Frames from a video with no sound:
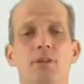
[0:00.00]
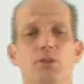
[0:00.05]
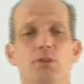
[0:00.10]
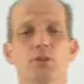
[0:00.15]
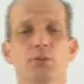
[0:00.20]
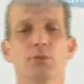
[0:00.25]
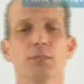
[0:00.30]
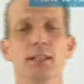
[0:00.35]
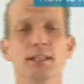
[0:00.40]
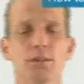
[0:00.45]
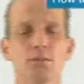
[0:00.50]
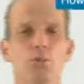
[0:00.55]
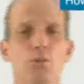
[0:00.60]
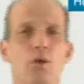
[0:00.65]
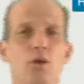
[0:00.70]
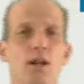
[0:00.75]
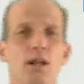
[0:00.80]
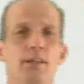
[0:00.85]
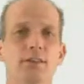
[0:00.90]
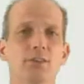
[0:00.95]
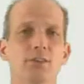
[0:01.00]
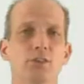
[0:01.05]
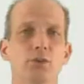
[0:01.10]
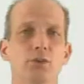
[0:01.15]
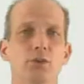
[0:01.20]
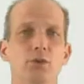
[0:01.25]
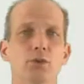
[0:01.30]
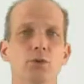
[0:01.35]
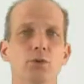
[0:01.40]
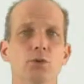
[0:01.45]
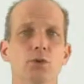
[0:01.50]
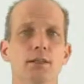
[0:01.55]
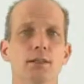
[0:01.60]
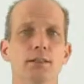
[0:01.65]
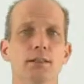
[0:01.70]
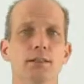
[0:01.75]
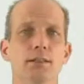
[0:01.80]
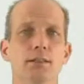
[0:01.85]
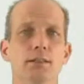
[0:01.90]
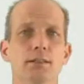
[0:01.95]
You really want to
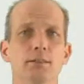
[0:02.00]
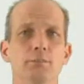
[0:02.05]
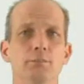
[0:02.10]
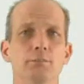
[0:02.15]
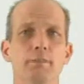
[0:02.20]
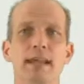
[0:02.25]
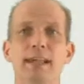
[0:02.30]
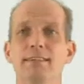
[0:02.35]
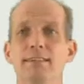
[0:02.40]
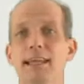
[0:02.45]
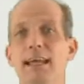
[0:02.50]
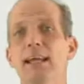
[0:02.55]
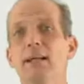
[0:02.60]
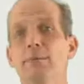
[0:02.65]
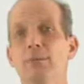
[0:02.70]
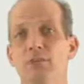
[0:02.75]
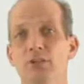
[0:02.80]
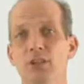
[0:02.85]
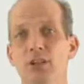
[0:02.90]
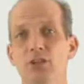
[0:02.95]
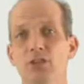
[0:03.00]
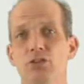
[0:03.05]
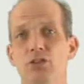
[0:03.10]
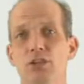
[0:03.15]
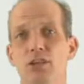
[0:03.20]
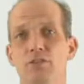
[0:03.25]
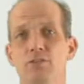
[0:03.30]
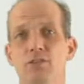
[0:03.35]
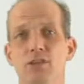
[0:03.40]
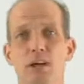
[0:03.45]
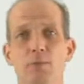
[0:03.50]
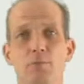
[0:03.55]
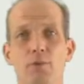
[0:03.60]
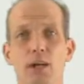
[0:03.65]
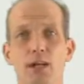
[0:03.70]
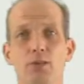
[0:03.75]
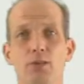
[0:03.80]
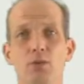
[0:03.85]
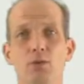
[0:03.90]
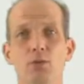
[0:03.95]
maintain a position of
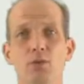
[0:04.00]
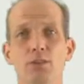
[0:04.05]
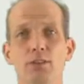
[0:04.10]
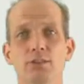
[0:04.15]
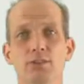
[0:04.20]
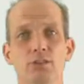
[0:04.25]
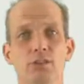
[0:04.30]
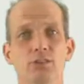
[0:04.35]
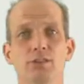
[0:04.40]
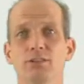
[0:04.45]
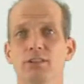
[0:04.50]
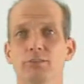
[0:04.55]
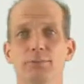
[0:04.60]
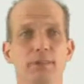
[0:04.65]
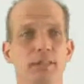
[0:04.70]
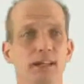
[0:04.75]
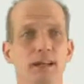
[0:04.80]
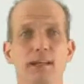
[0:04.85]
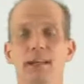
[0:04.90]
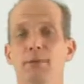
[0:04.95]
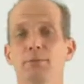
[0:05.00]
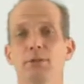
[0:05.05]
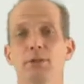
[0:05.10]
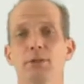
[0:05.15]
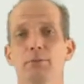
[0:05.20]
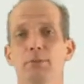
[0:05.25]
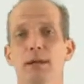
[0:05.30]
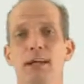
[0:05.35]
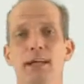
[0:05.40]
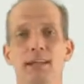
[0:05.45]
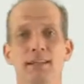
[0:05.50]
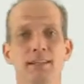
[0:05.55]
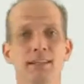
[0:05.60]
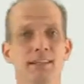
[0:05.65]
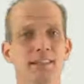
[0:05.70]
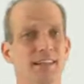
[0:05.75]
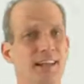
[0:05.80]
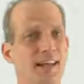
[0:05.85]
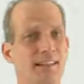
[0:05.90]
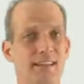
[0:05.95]
someone who is just simply unable to pay.
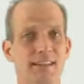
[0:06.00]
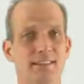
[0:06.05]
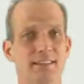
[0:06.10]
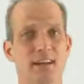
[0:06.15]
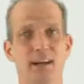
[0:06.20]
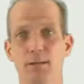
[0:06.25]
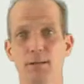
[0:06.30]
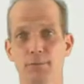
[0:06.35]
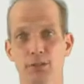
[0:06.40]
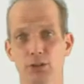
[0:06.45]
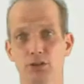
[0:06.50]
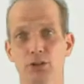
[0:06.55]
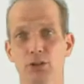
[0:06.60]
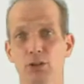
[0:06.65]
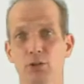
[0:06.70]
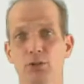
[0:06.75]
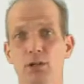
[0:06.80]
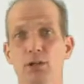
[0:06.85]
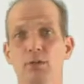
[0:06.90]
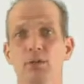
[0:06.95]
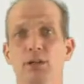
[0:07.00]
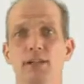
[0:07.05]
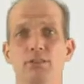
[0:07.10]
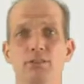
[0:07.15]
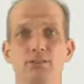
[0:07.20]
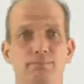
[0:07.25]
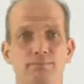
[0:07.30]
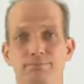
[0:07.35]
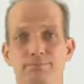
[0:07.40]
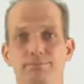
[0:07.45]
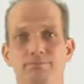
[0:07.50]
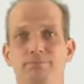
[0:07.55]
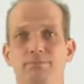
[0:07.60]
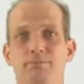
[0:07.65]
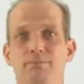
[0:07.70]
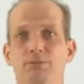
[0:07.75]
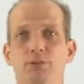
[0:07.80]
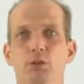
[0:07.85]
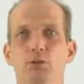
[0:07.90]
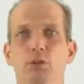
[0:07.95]
And that's got to be true, otherwise
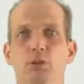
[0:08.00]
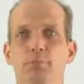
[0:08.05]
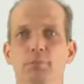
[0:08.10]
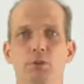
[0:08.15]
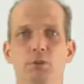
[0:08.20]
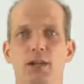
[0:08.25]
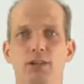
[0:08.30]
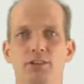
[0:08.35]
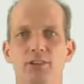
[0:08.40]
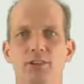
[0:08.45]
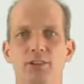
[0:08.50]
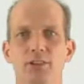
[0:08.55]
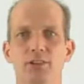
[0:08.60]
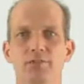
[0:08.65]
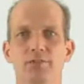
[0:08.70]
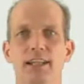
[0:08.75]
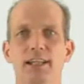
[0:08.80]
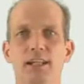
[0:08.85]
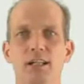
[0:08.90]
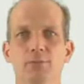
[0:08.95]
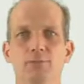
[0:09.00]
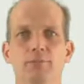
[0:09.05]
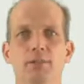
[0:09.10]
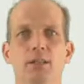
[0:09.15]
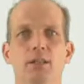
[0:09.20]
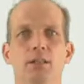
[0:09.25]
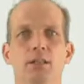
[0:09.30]
you wouldn't be watching this video.